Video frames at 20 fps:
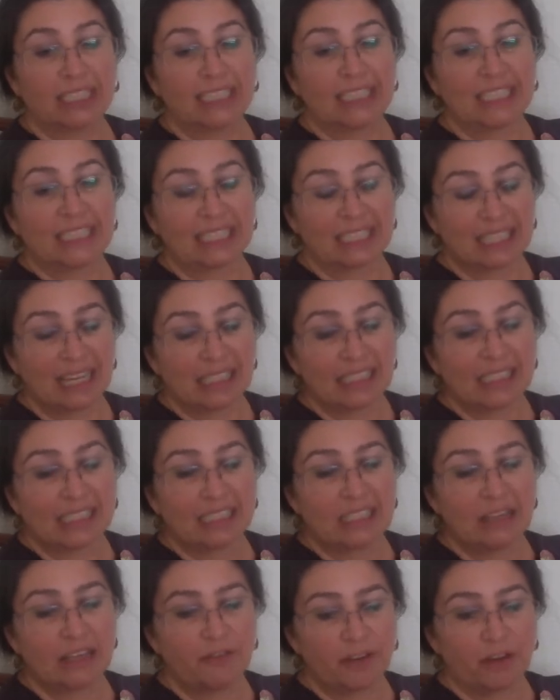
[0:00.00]
discuss
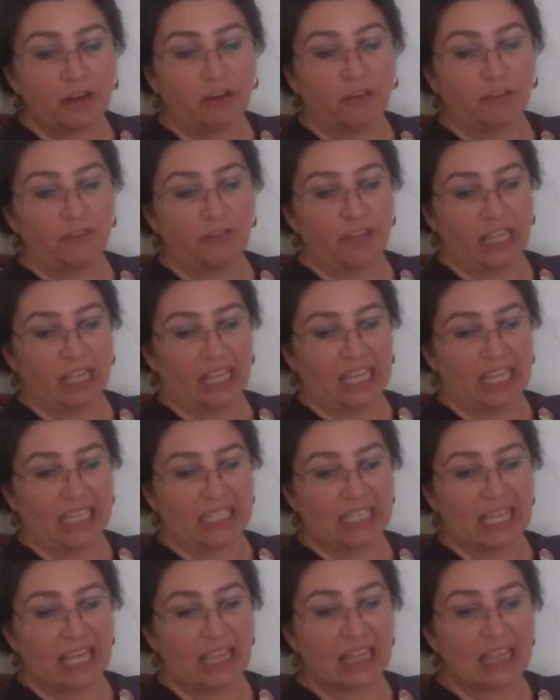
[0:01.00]
difficult
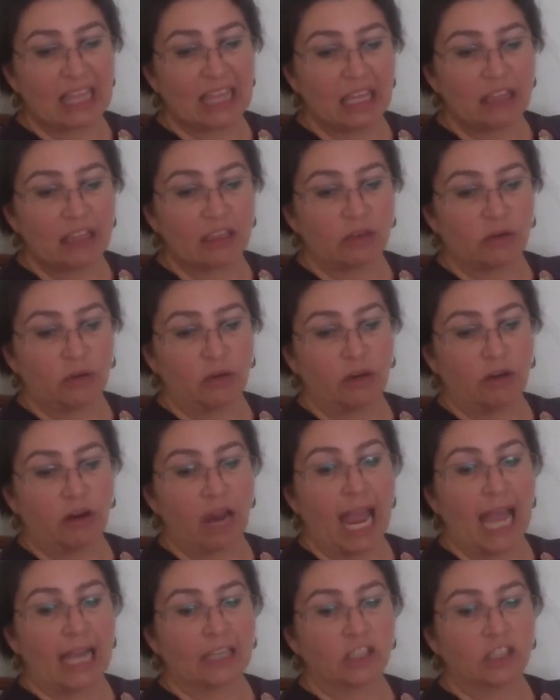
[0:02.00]
feelings and think through your
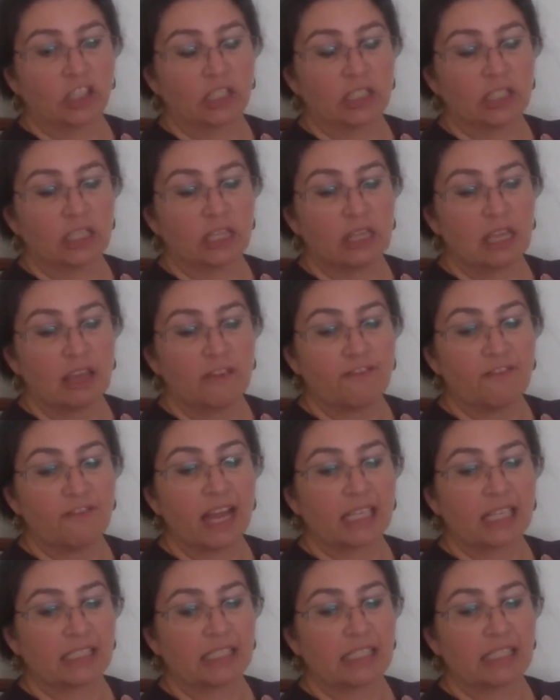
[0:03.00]
actions and the effects